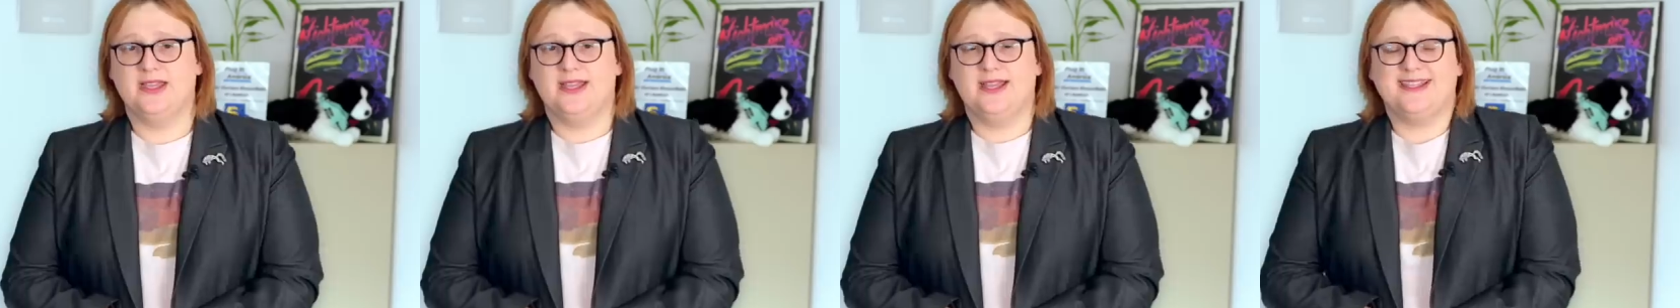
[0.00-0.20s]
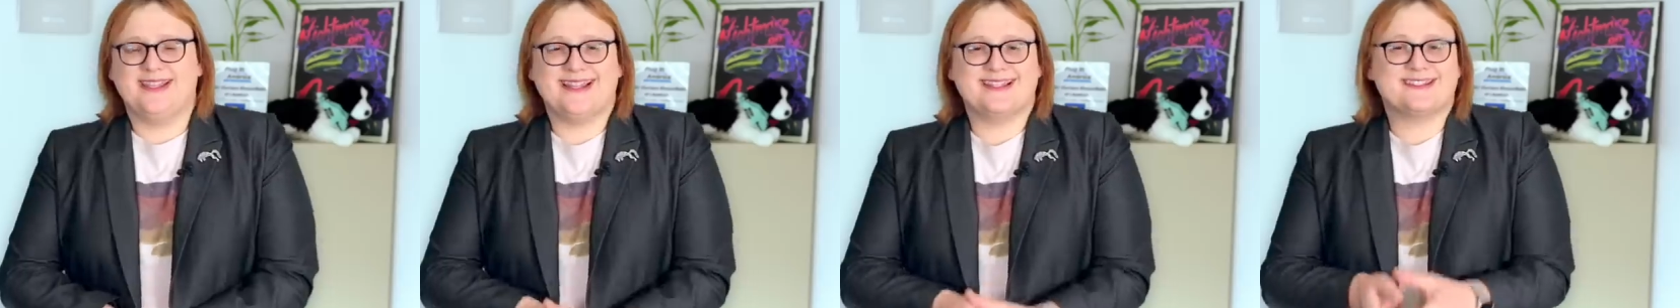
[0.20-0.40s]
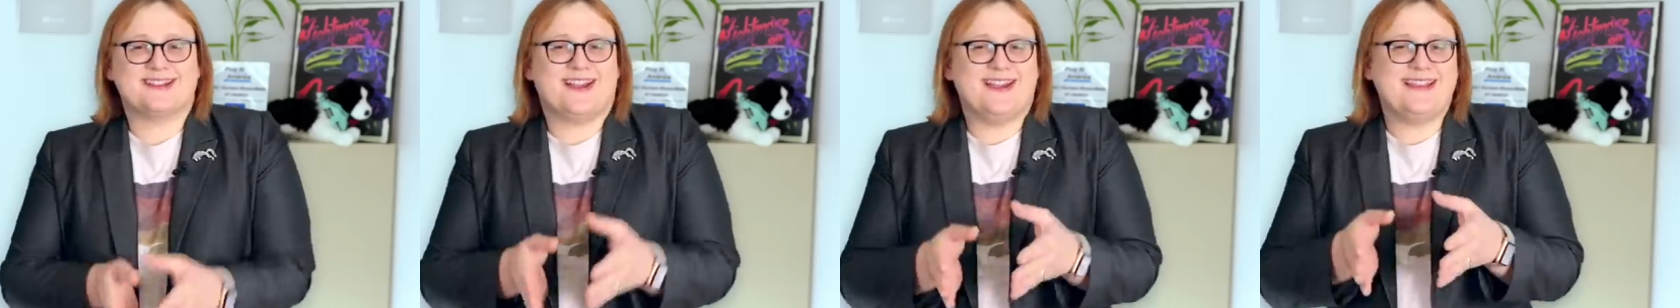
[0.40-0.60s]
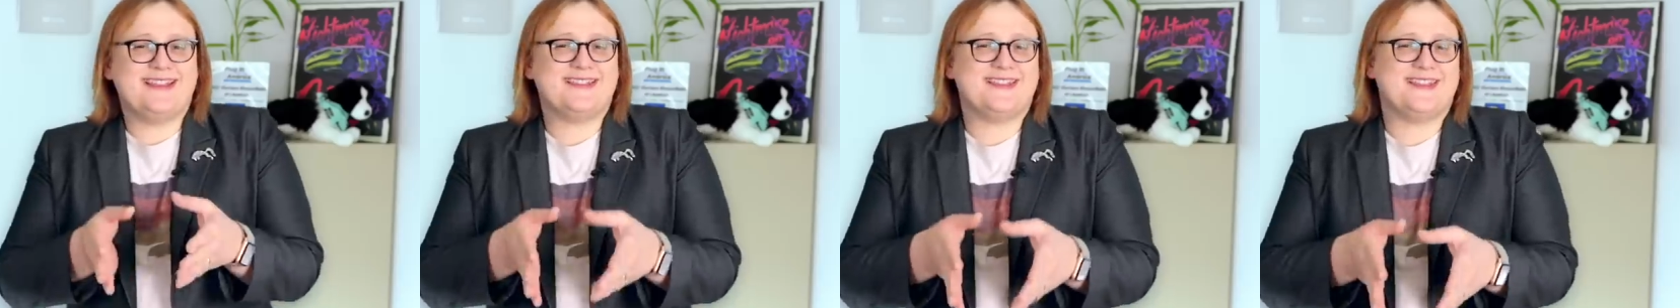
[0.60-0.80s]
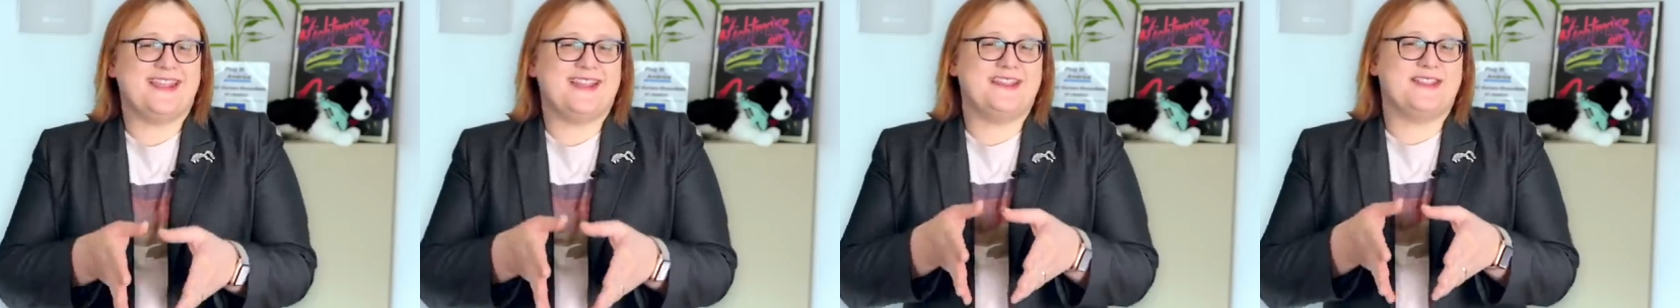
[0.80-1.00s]
Yet I
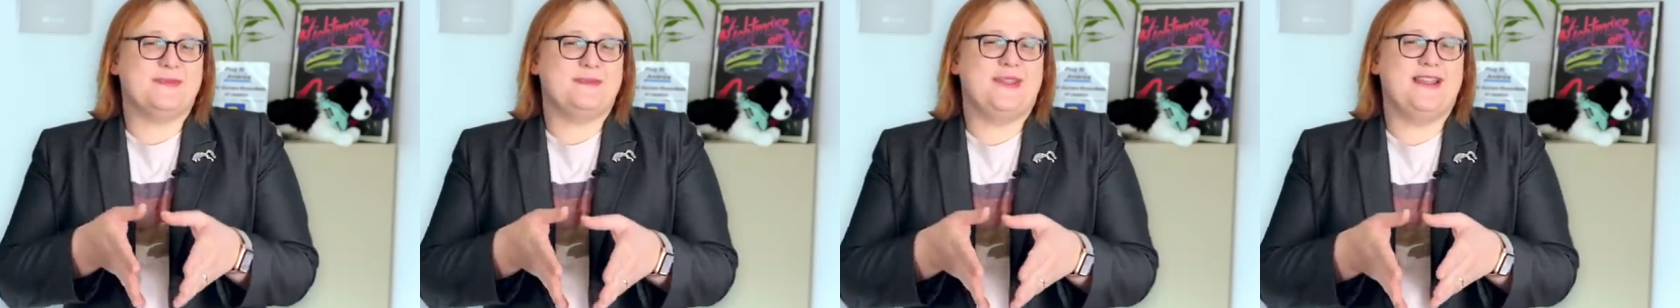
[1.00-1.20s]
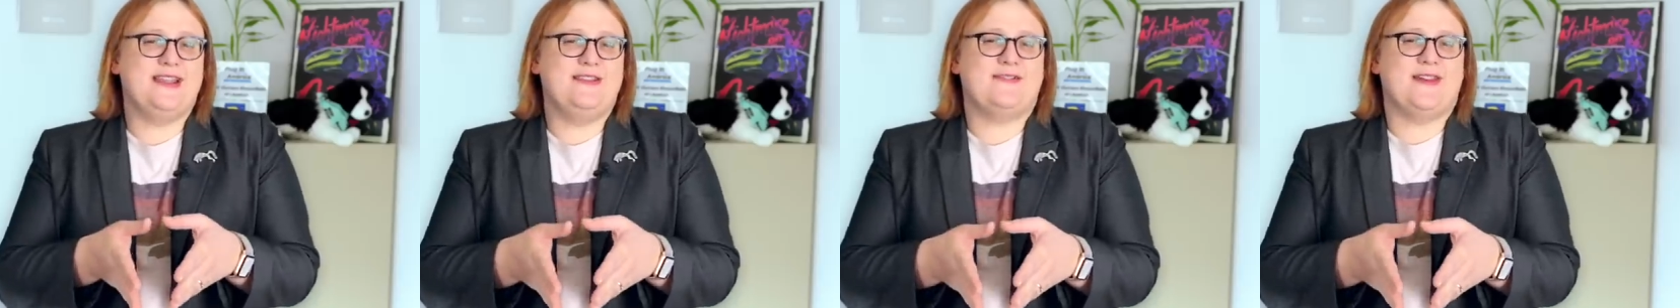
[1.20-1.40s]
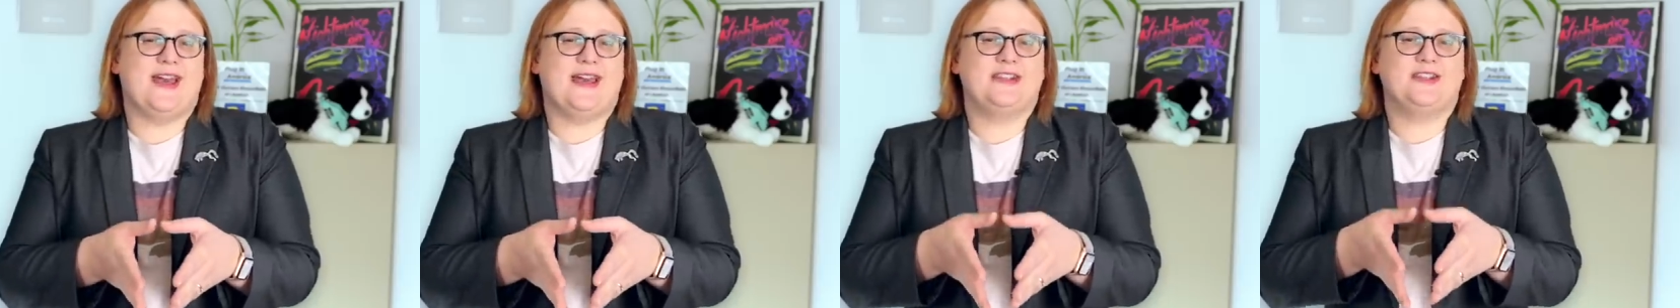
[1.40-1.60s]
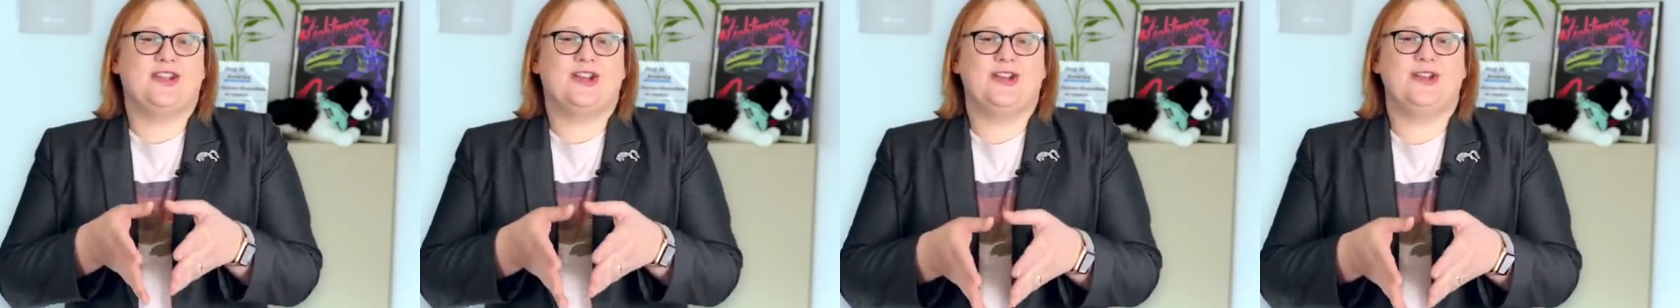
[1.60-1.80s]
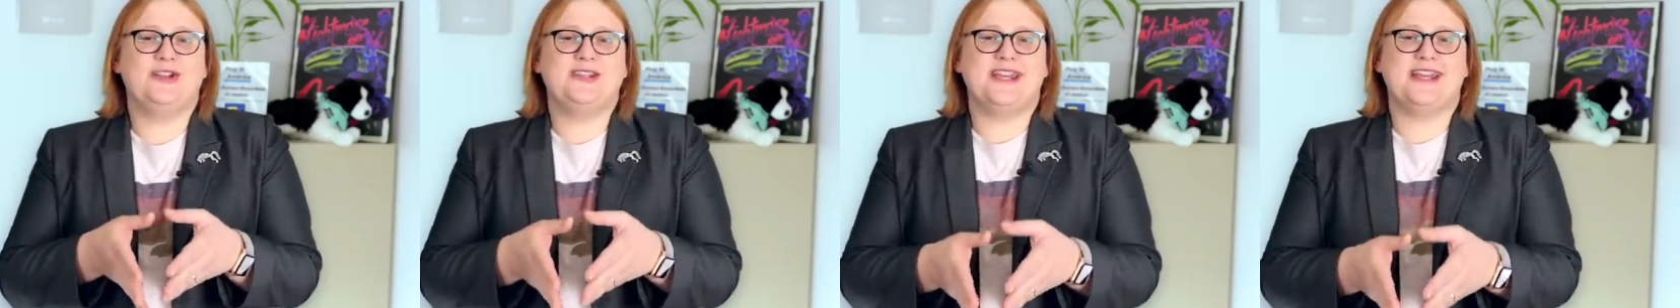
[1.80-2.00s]
think the minivan
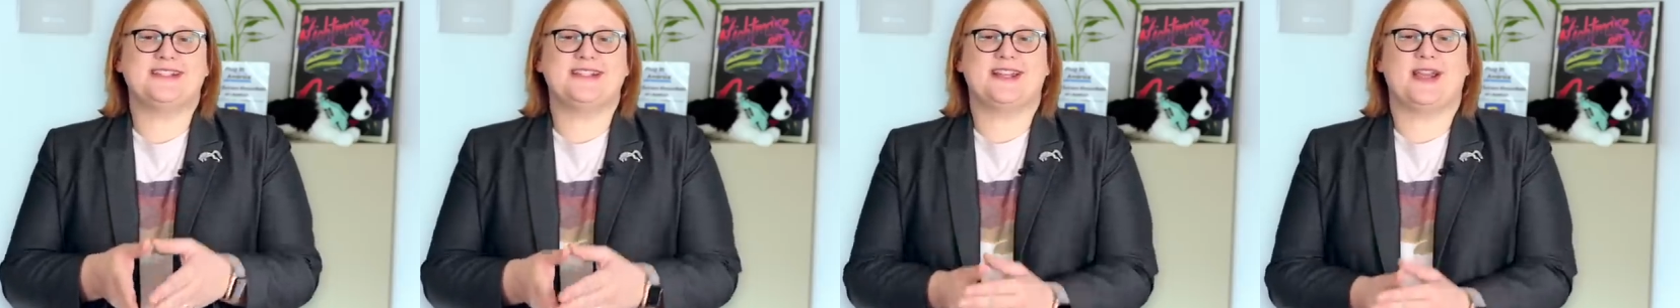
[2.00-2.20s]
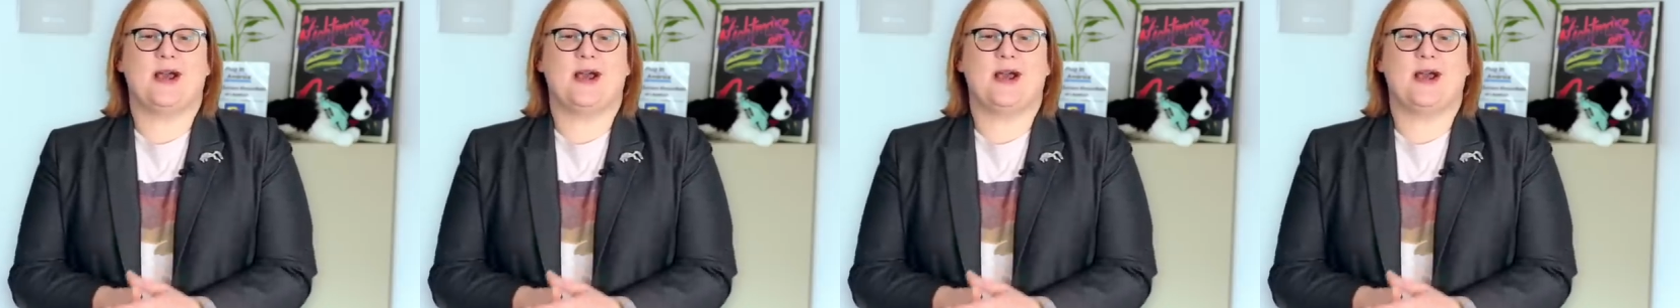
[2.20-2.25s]
could get a